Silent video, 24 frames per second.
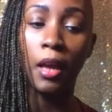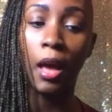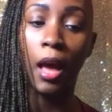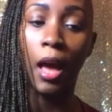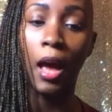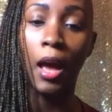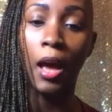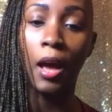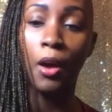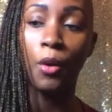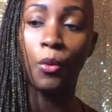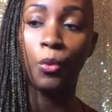
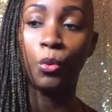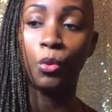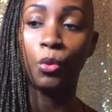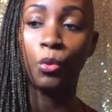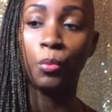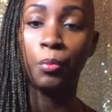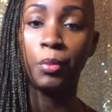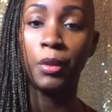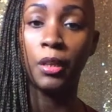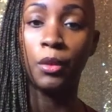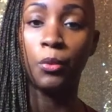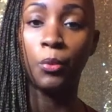I will
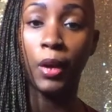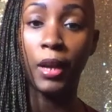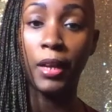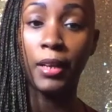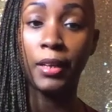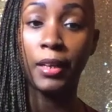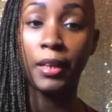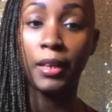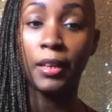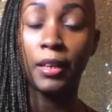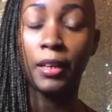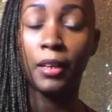be
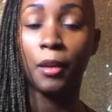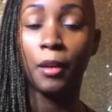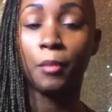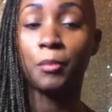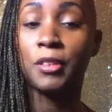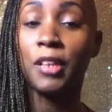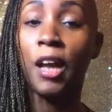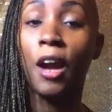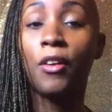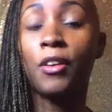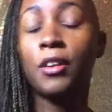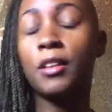waiting, and I'm
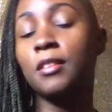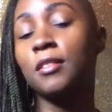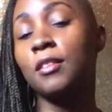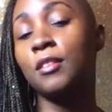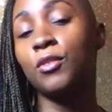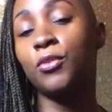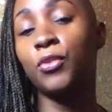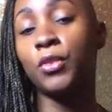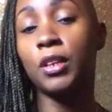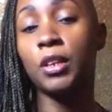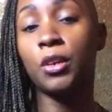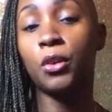sorry that this
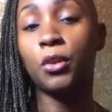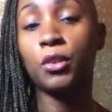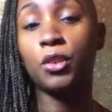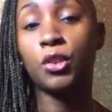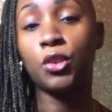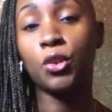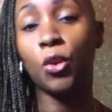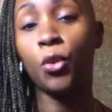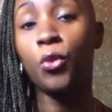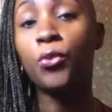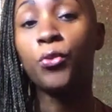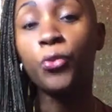video is
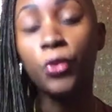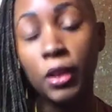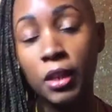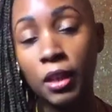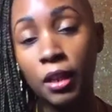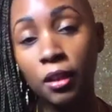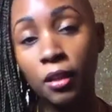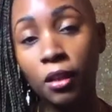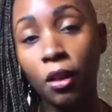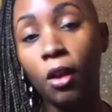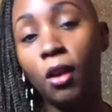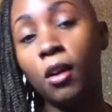so
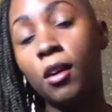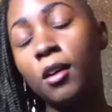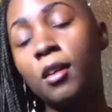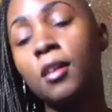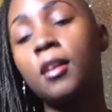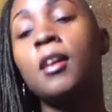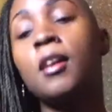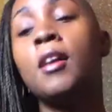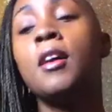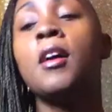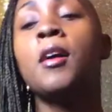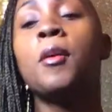freaking long,
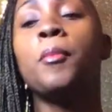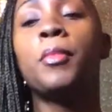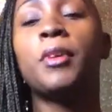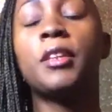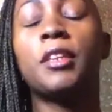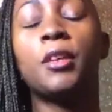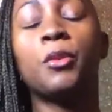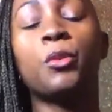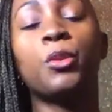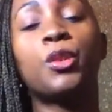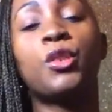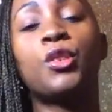but
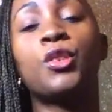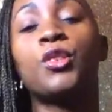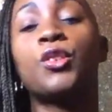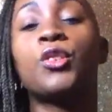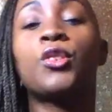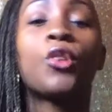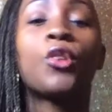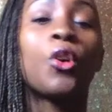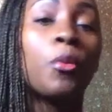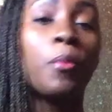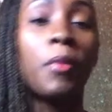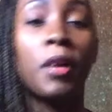there was
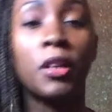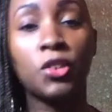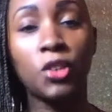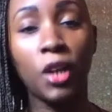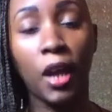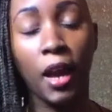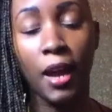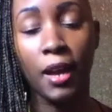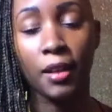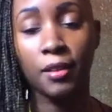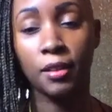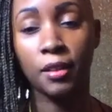so much I
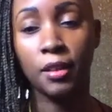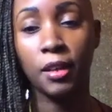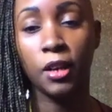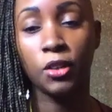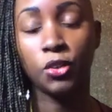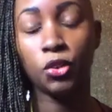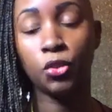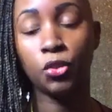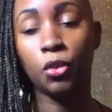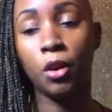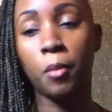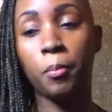had to
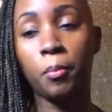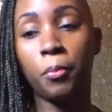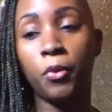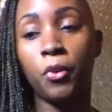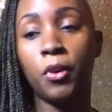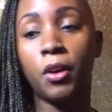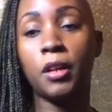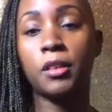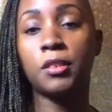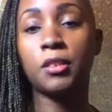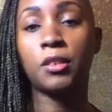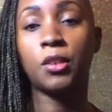catch you up
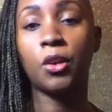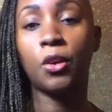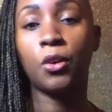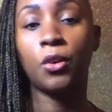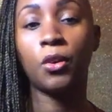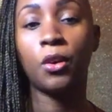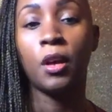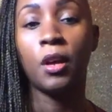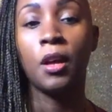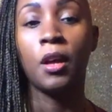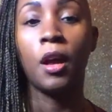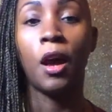on, so
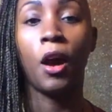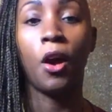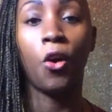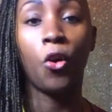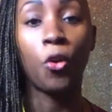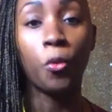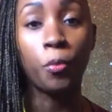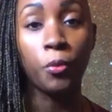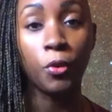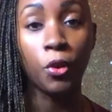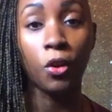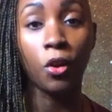I
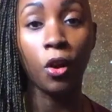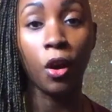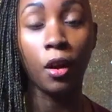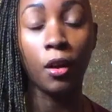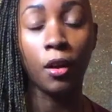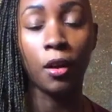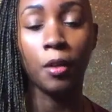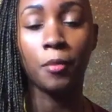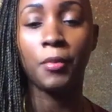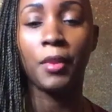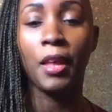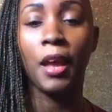hope you're caught
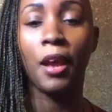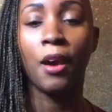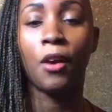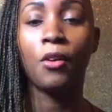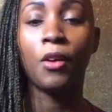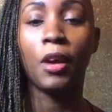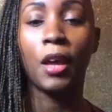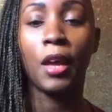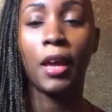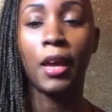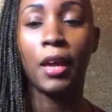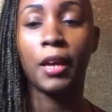up now,
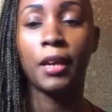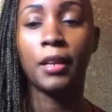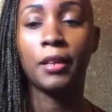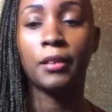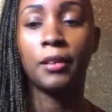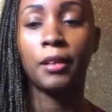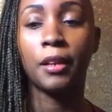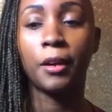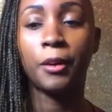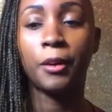and